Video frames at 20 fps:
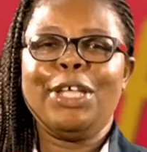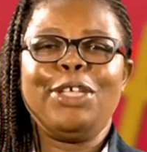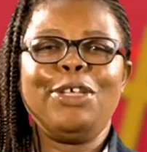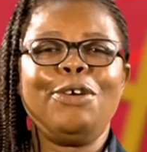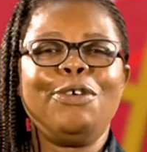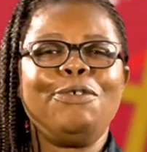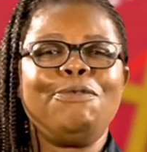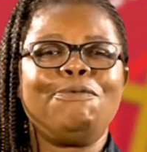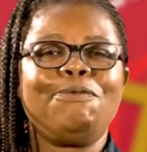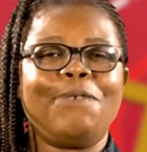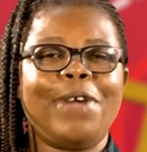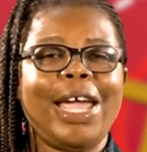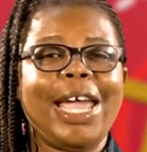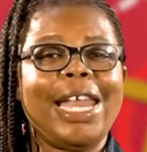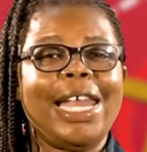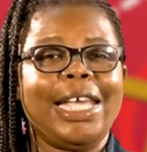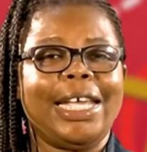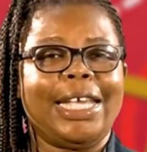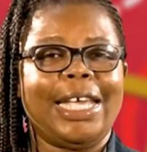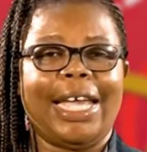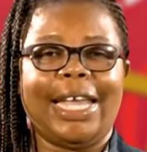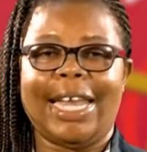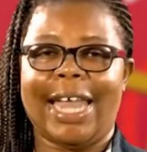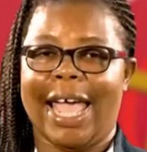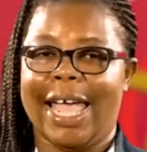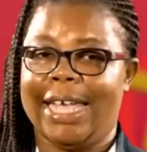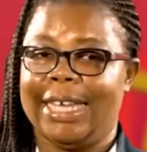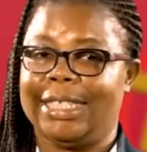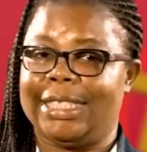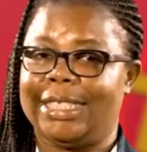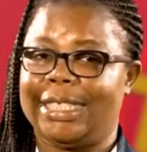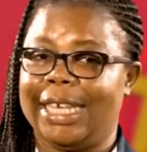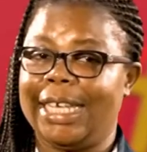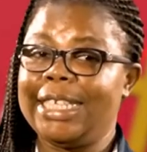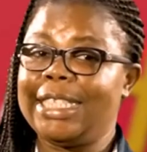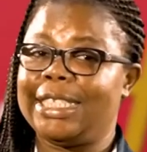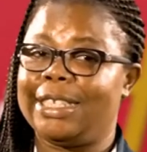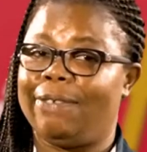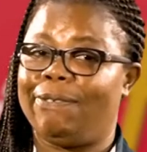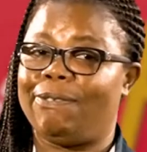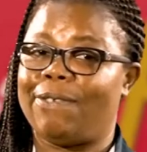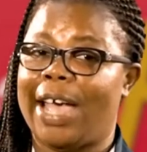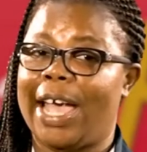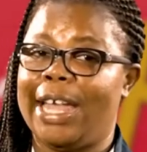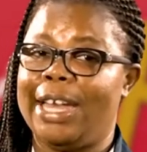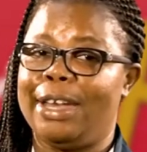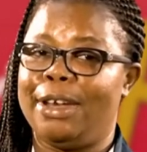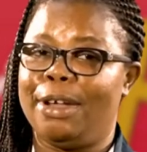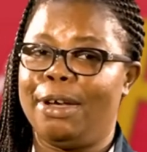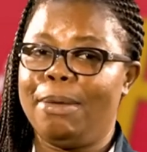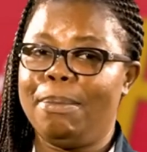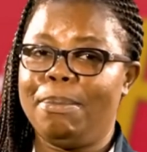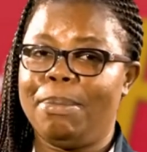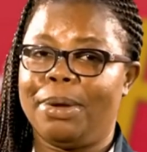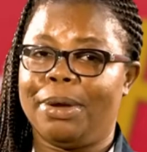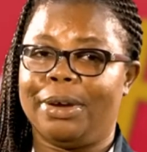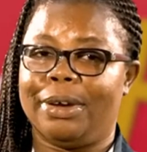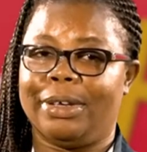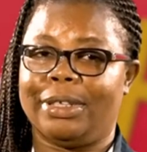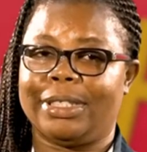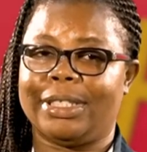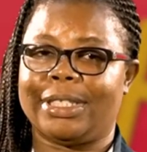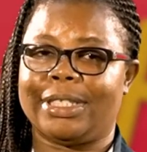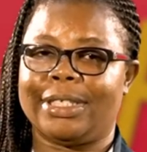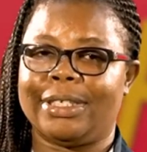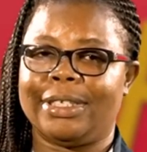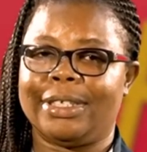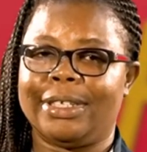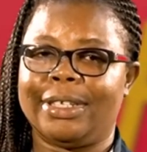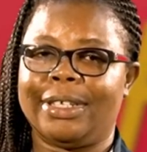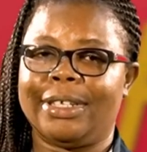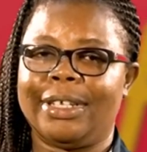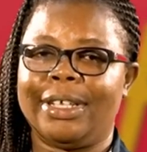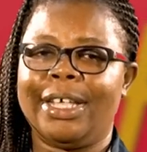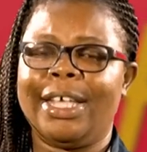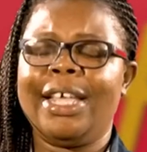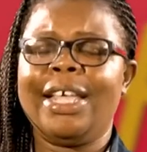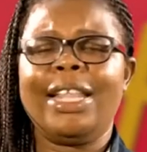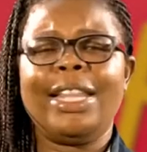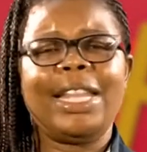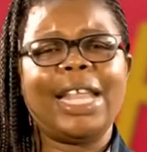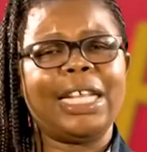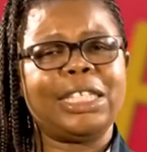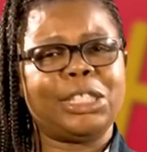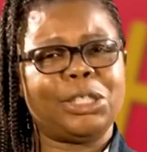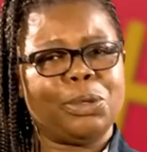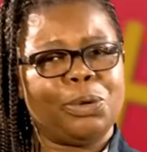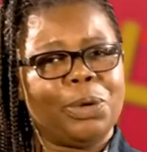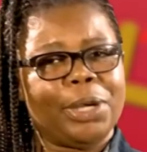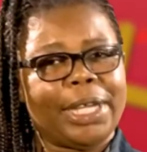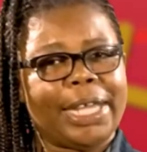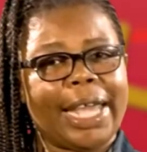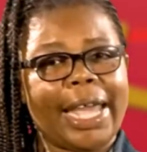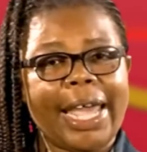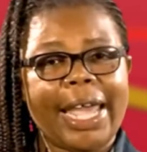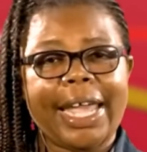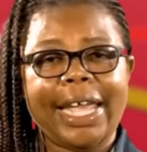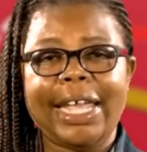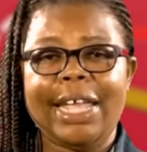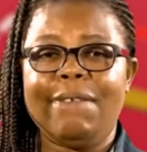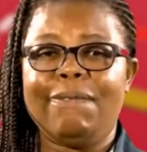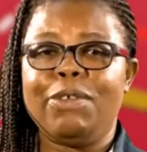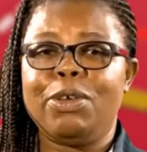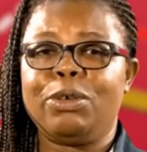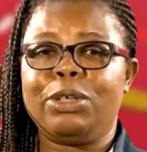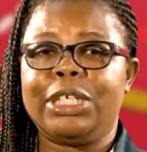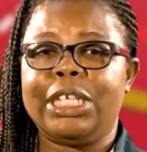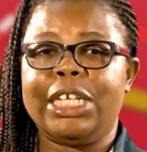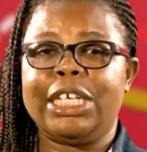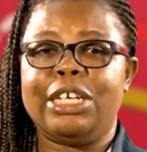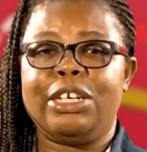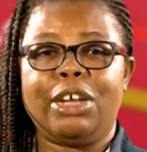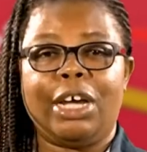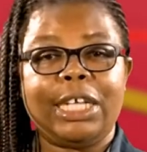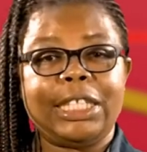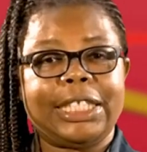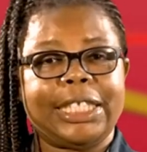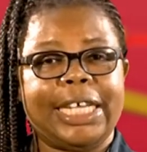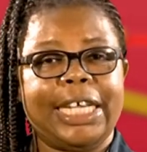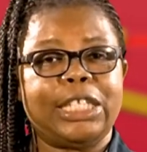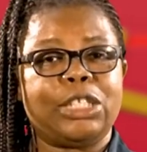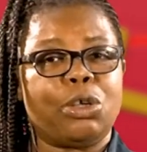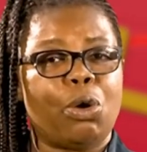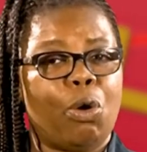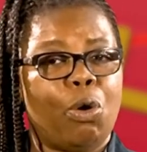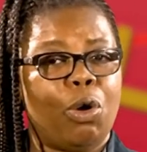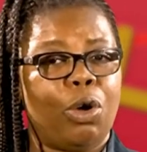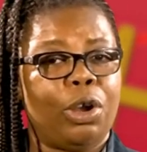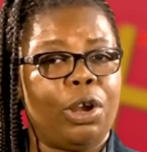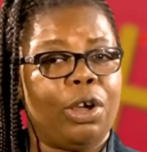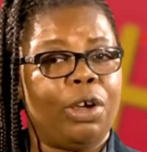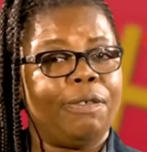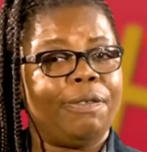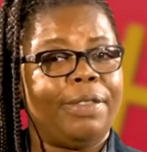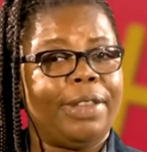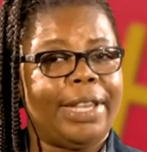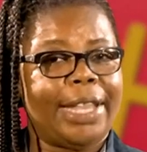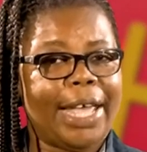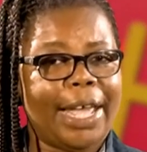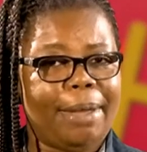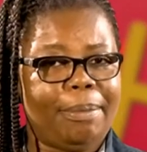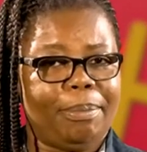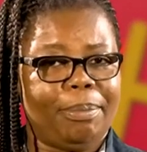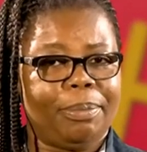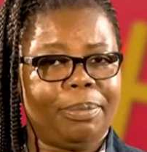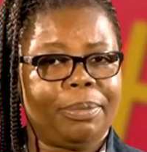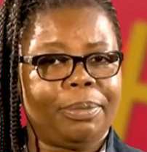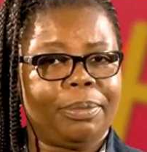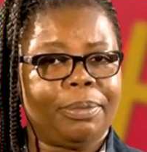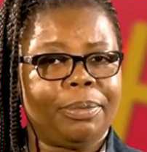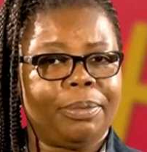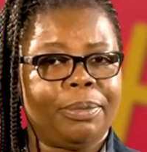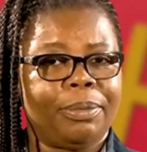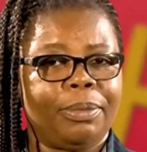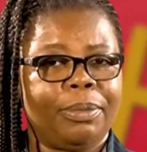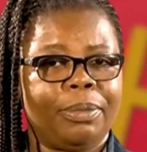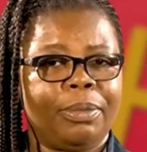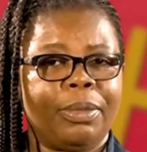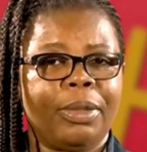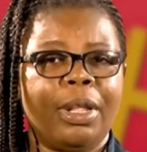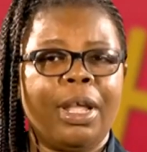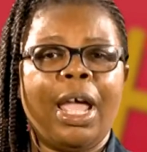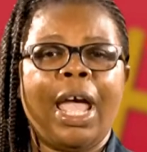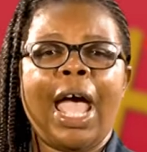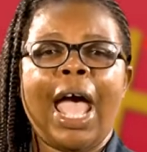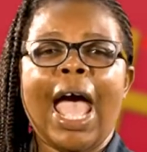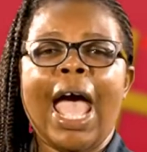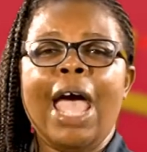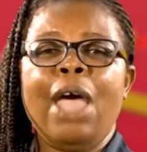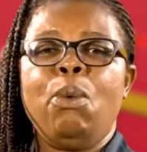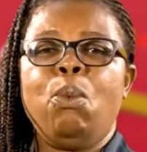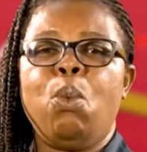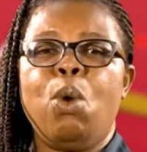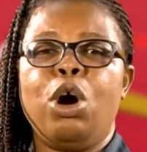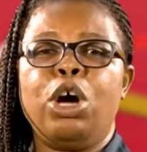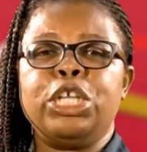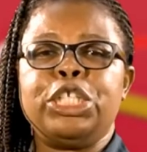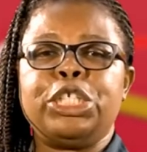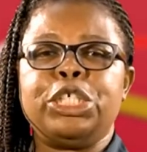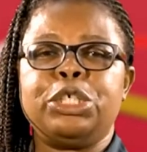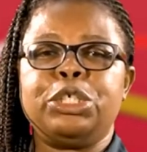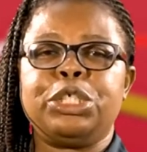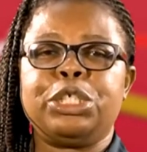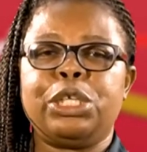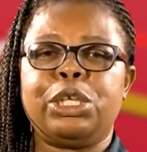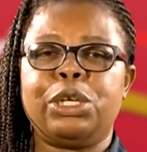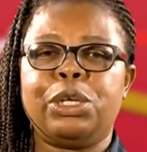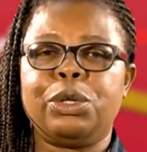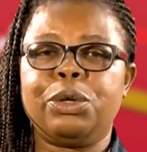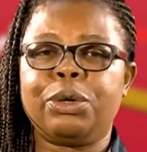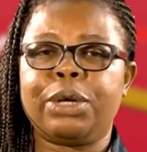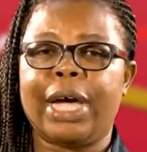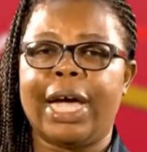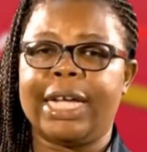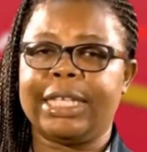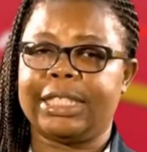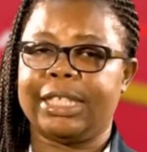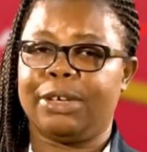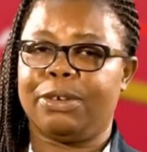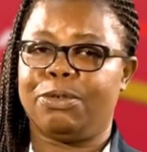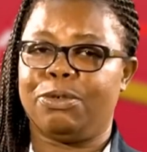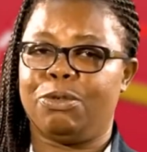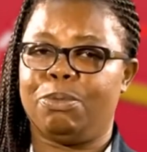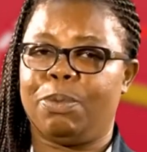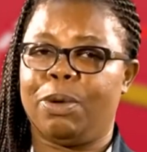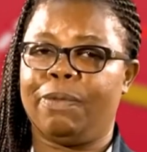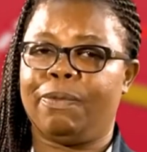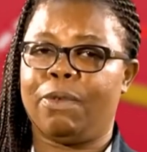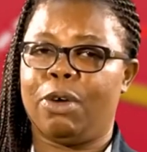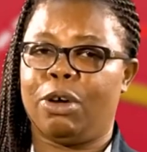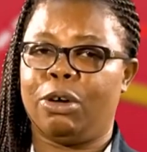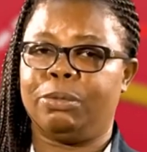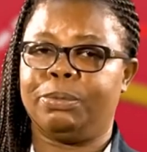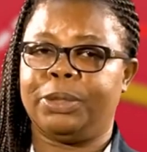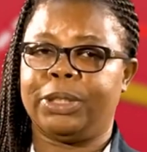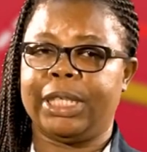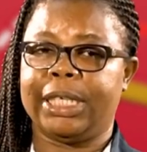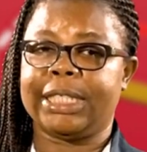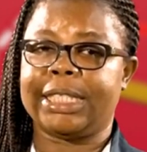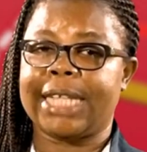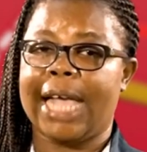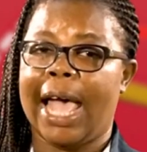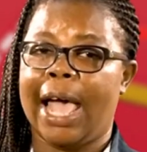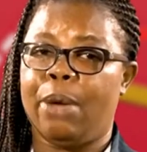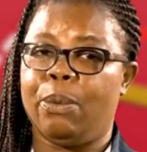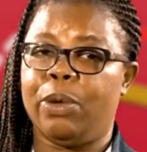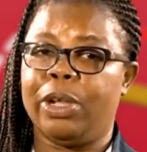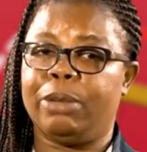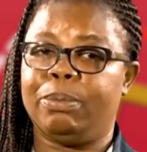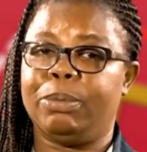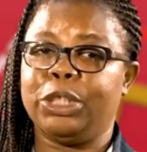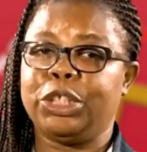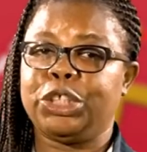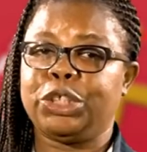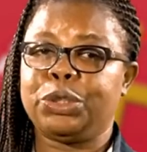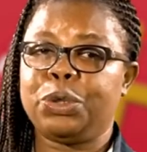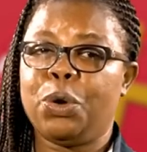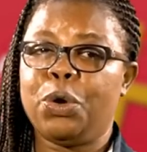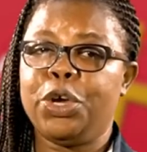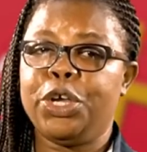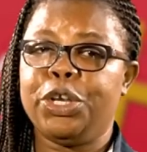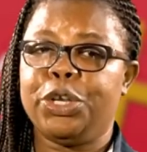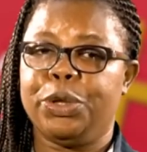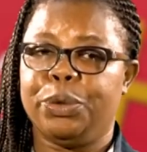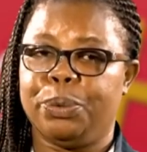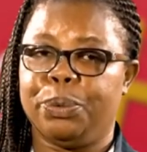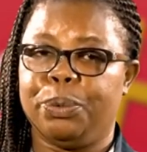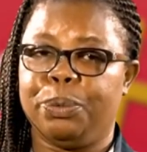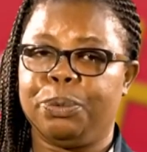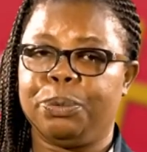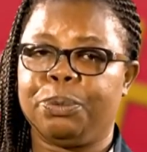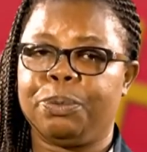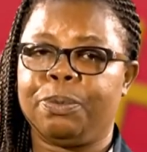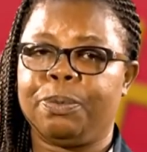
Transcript: You really can identify numbers. That's okay if you did not get all of them. I want you to look at a group of objects I will be showing you.